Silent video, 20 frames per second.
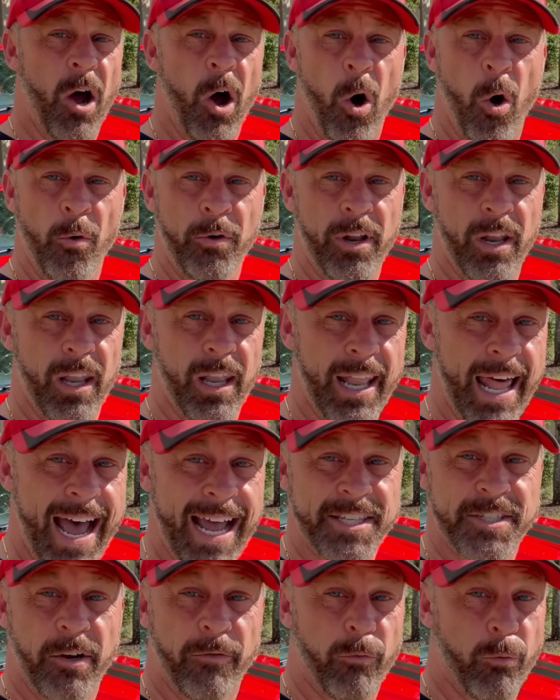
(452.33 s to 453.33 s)
owned
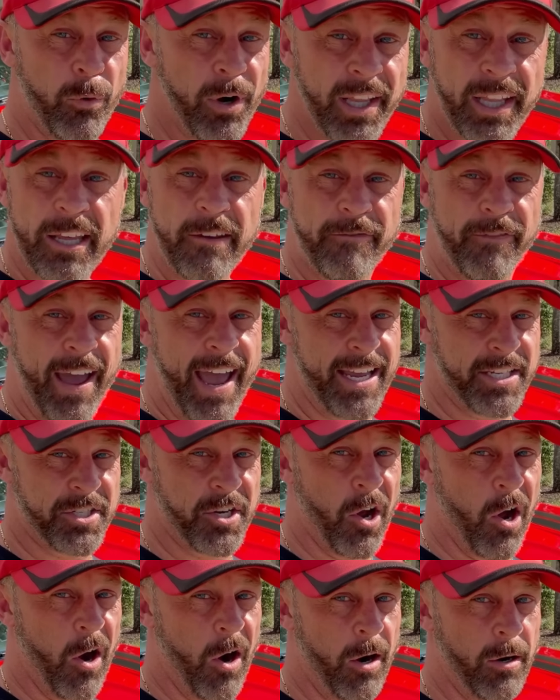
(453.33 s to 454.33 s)
lots of really fast
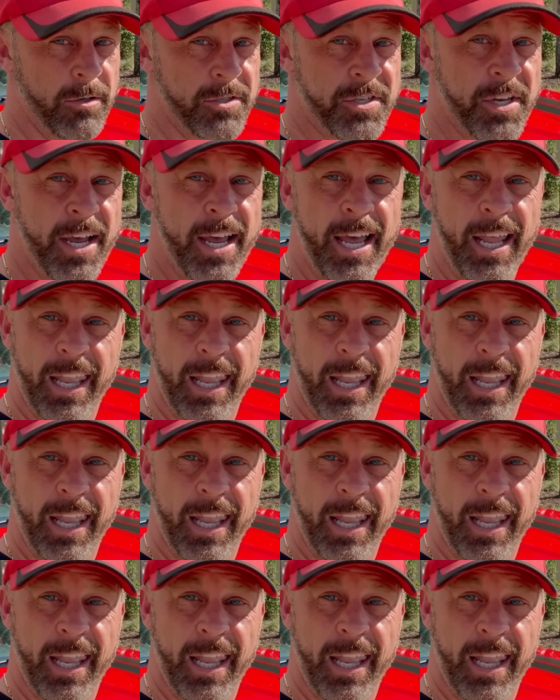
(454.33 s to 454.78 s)
cars,